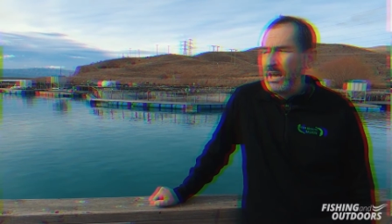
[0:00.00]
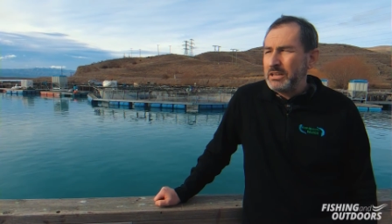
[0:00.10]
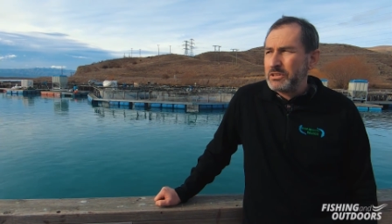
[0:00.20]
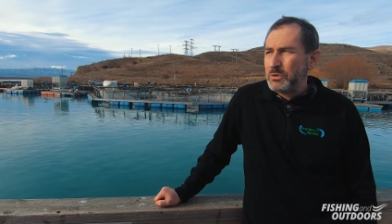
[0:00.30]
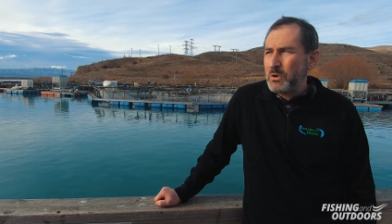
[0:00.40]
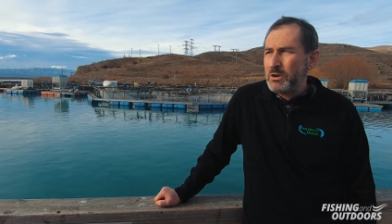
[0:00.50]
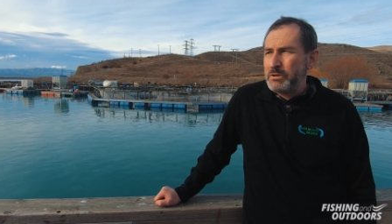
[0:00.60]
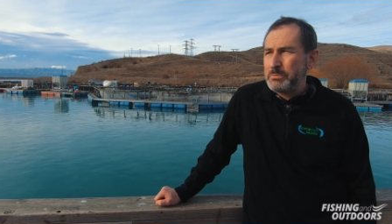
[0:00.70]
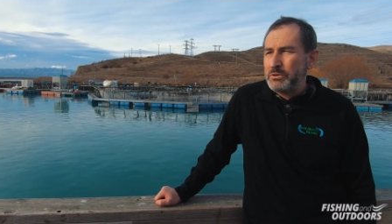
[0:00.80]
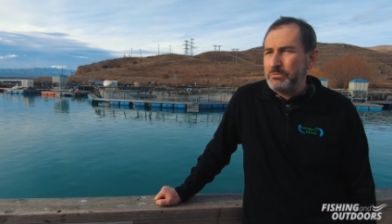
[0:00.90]
and so the
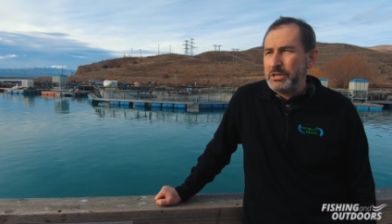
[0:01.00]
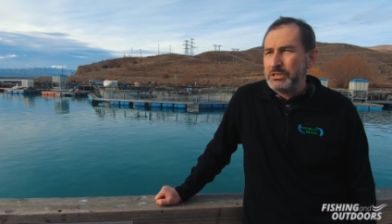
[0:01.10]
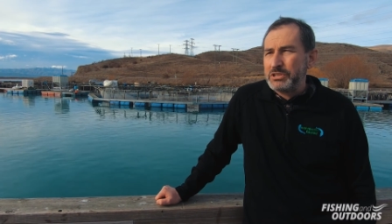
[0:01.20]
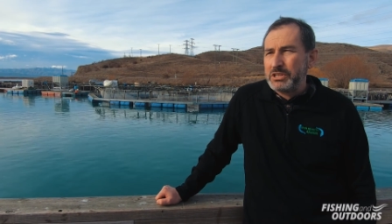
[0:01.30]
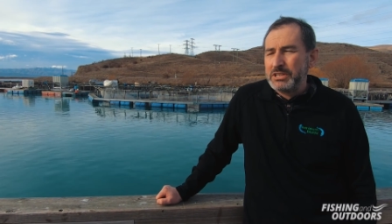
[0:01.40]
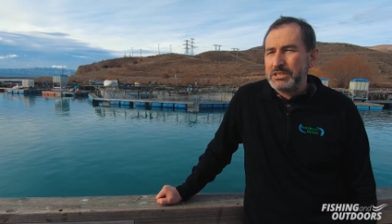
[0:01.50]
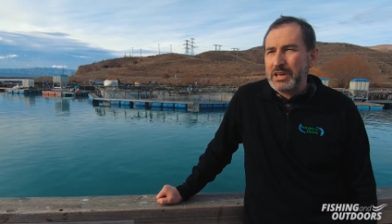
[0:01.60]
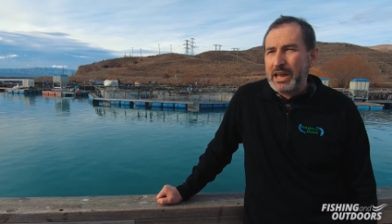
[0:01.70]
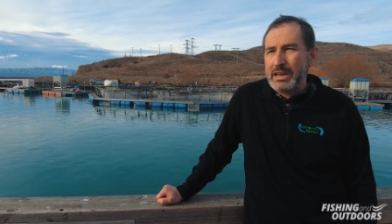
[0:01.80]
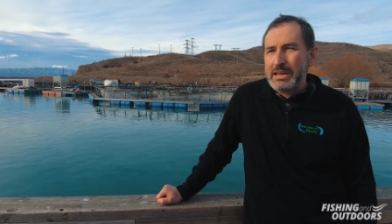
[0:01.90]
Wairepo Reach is
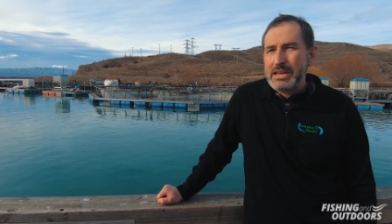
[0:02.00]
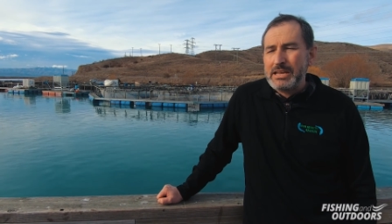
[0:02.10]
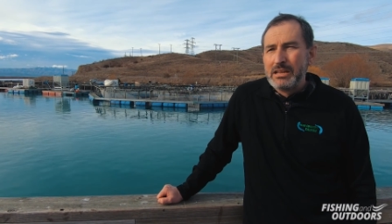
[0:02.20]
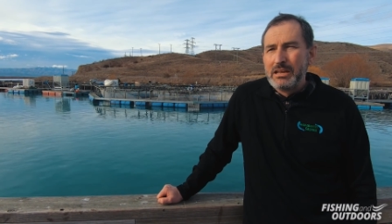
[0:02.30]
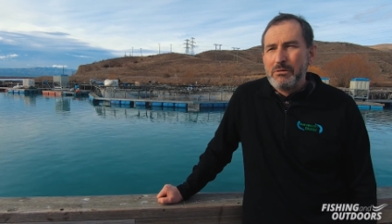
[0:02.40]
a